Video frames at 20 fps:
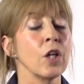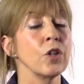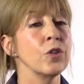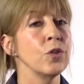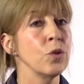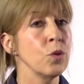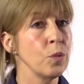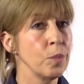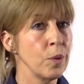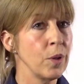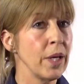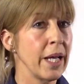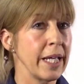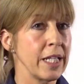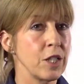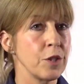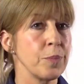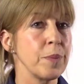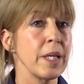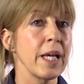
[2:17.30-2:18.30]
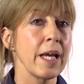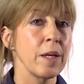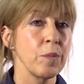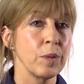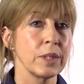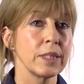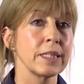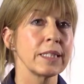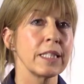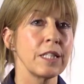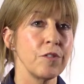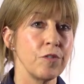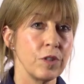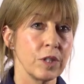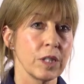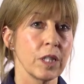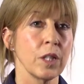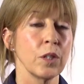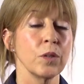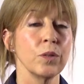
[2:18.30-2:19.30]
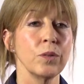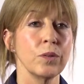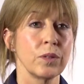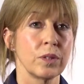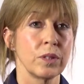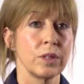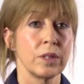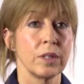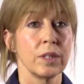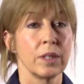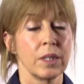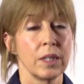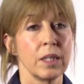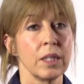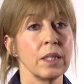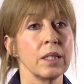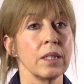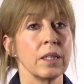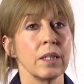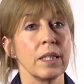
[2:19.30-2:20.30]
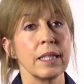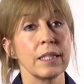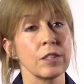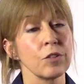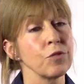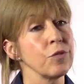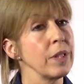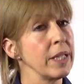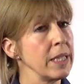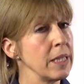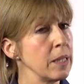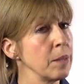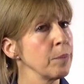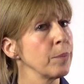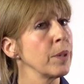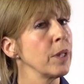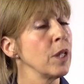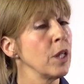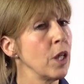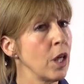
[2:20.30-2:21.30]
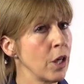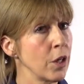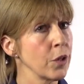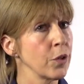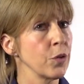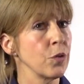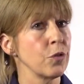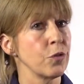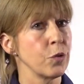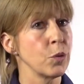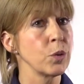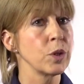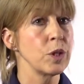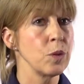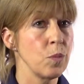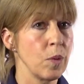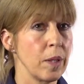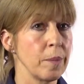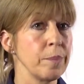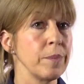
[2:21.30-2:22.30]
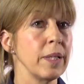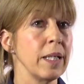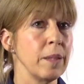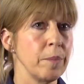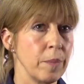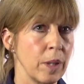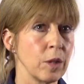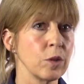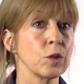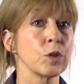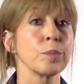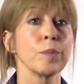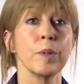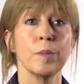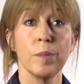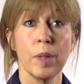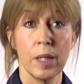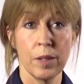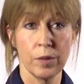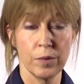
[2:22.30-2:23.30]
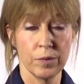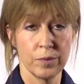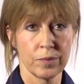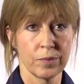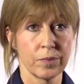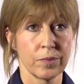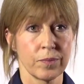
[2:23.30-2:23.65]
A normal HbA1C result is a reading below 41 millimoles per mole.